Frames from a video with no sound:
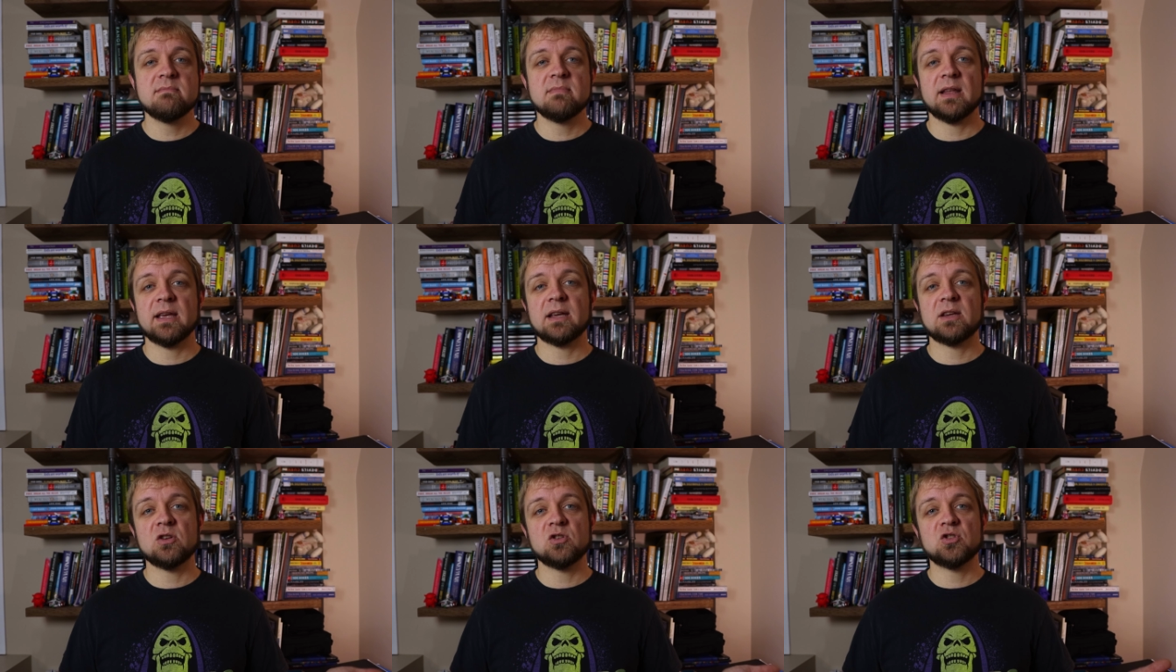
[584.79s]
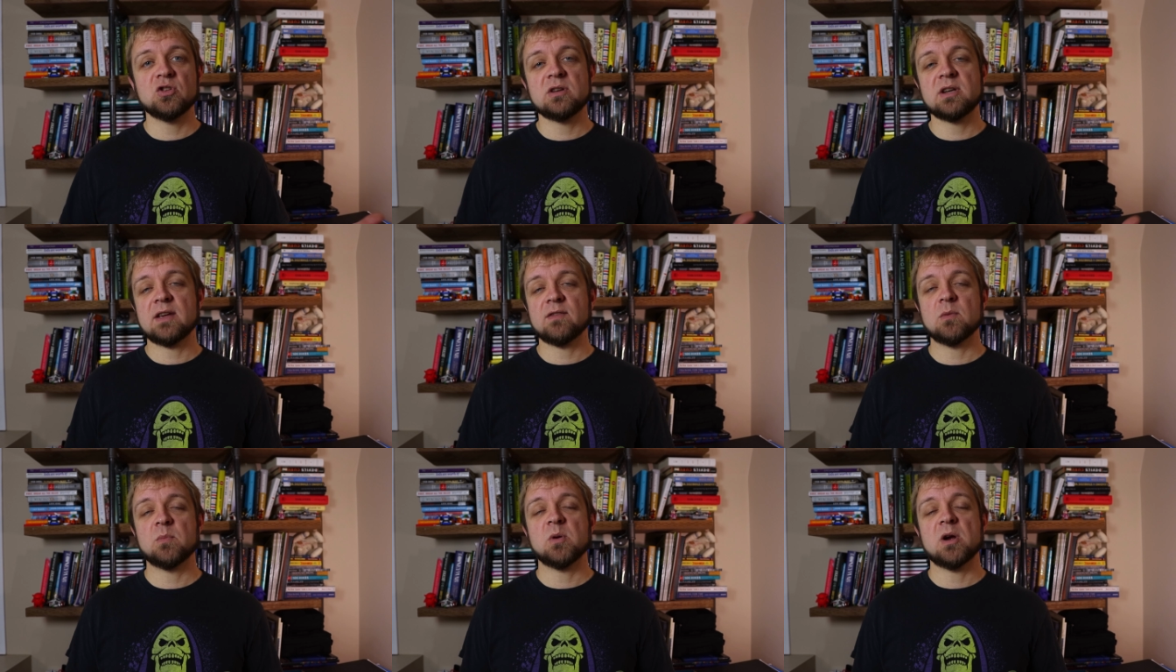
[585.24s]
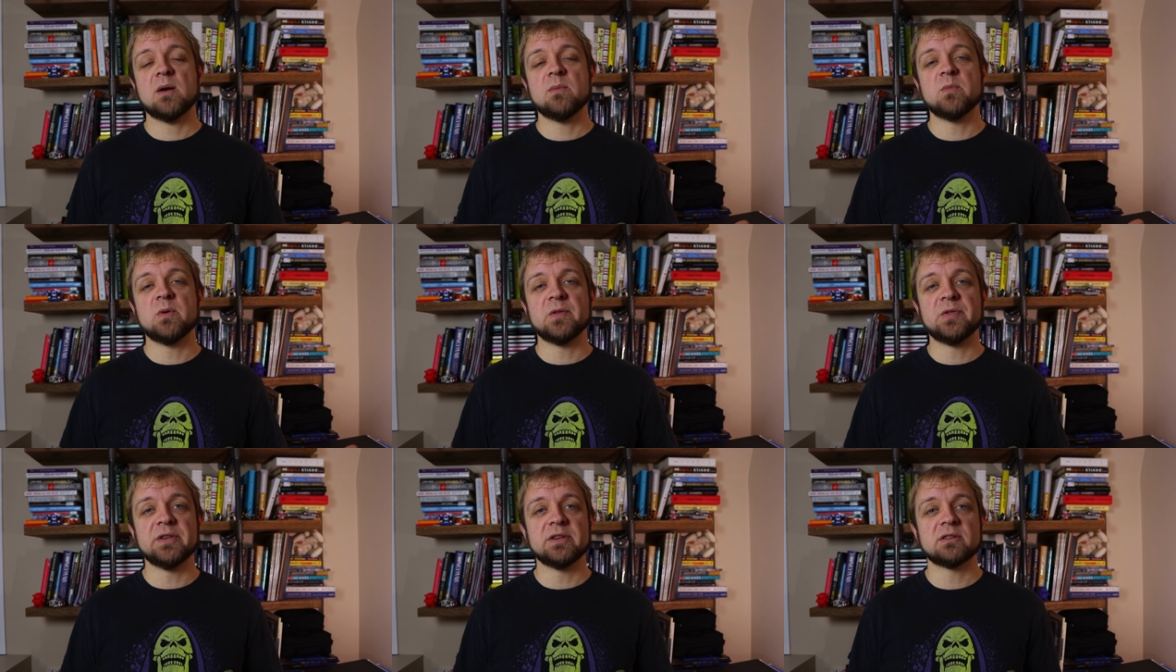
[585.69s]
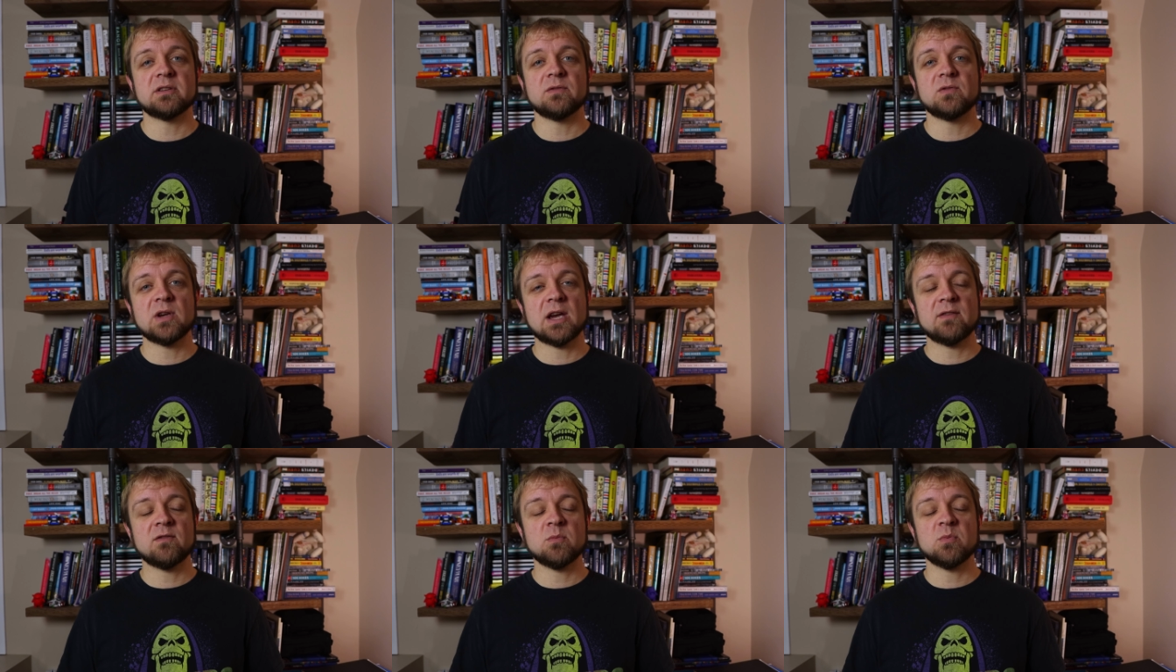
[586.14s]
Like you shouldn't have a problem with this. If
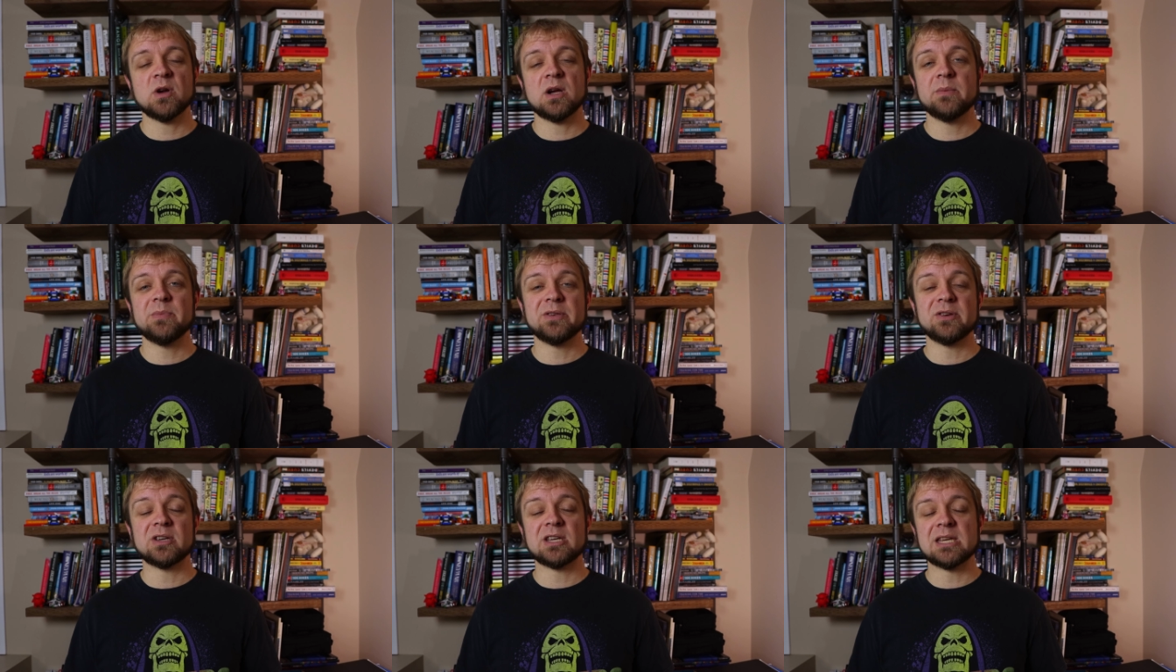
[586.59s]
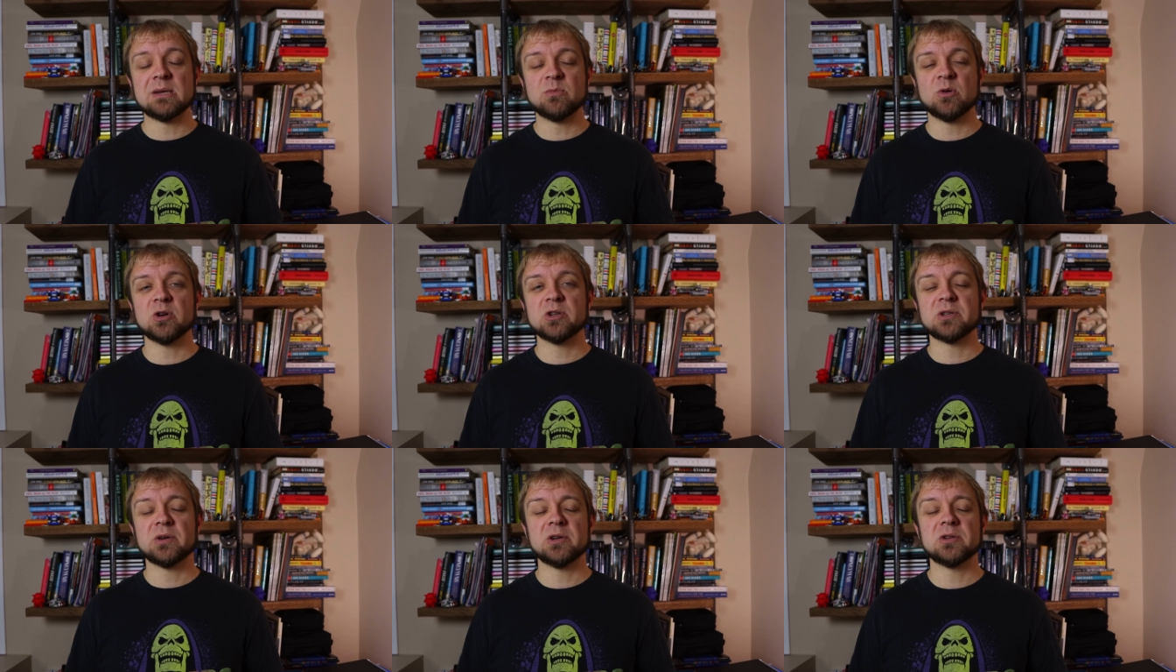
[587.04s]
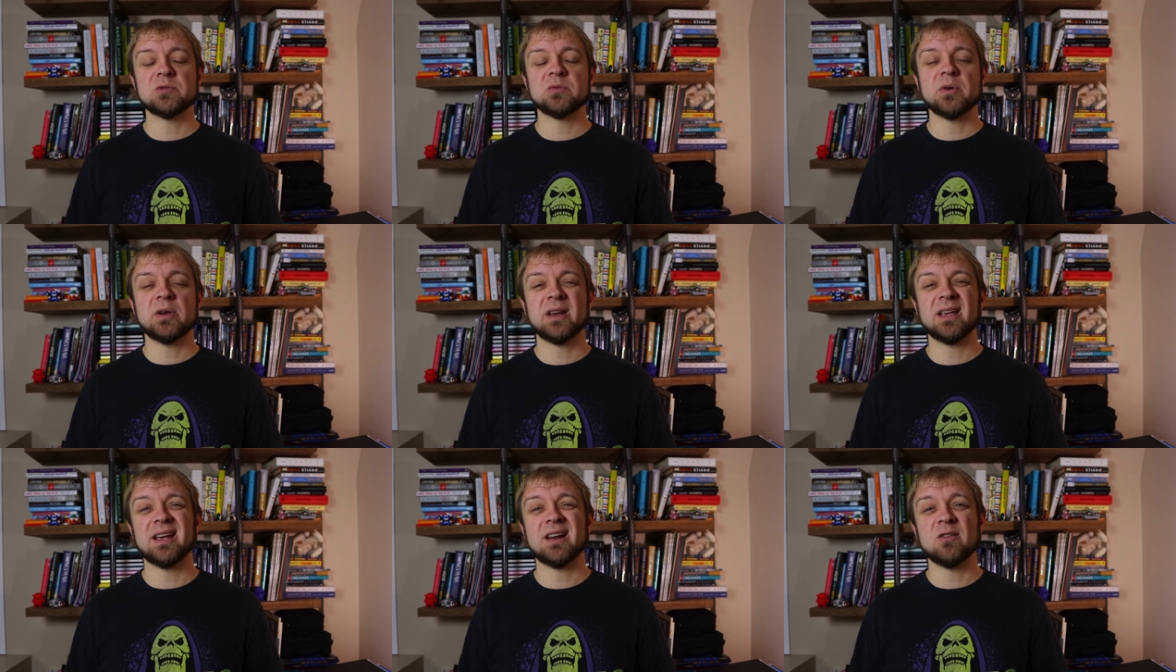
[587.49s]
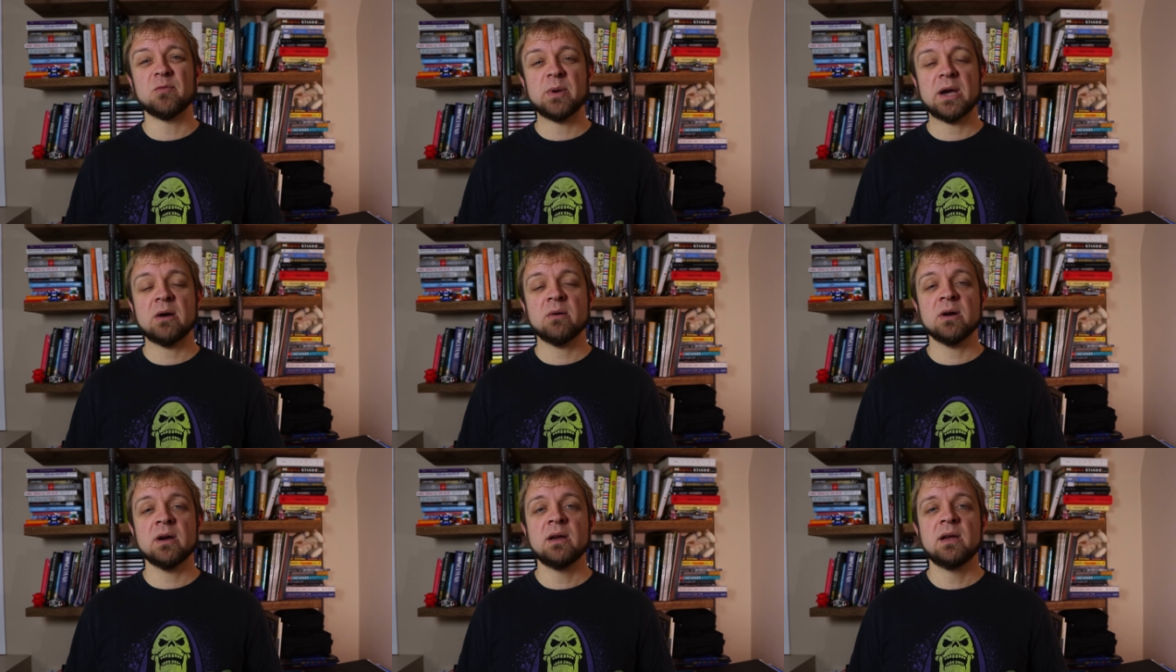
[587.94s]
you have a problem that your keyboard's always running out of
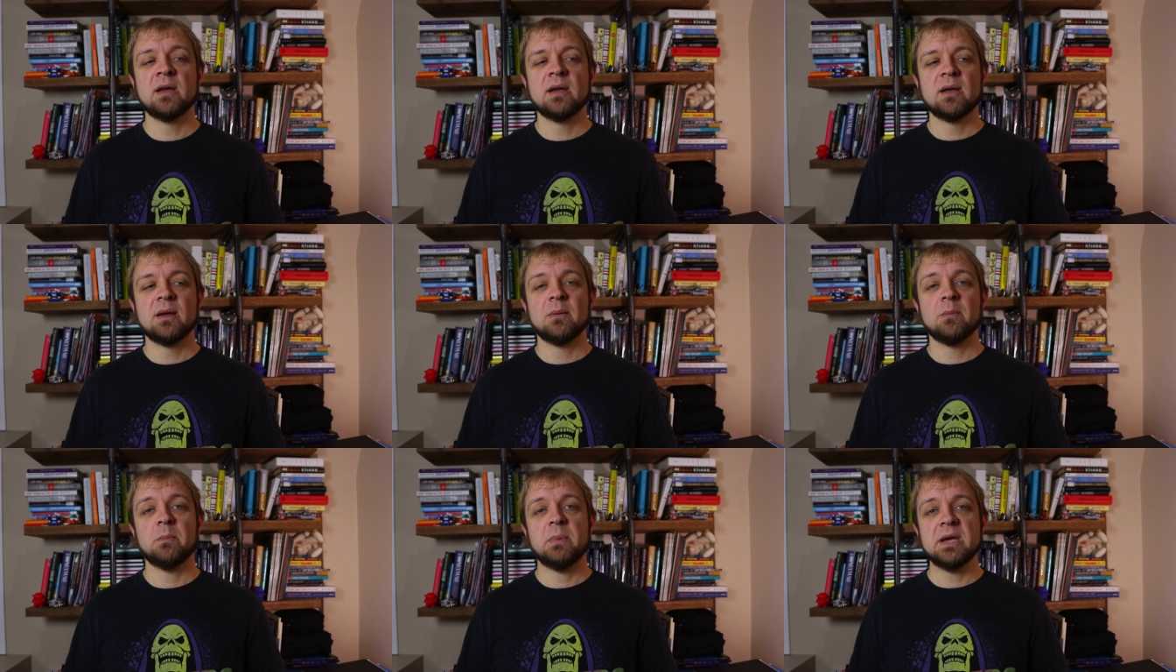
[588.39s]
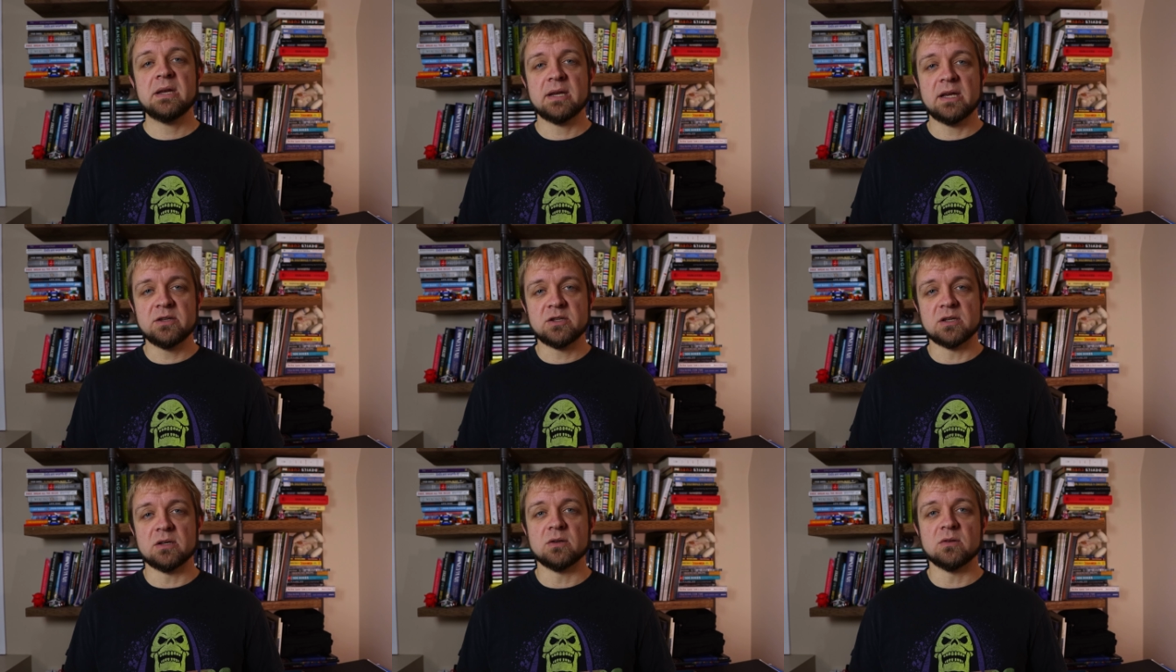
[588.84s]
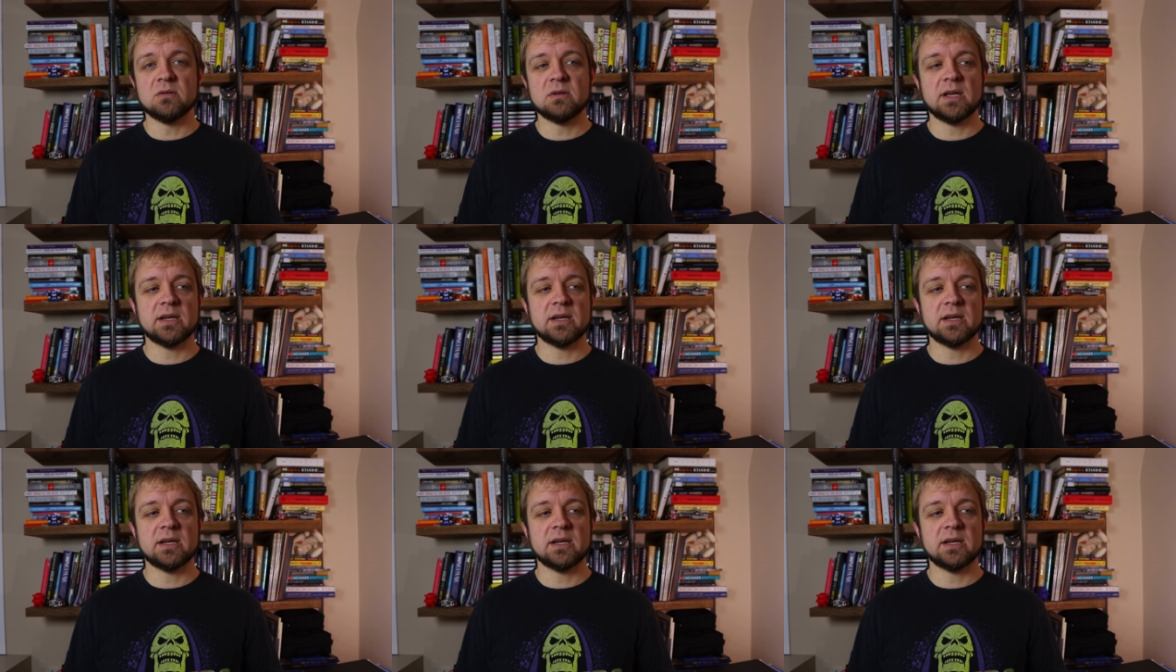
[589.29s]
power, pay attention, dude.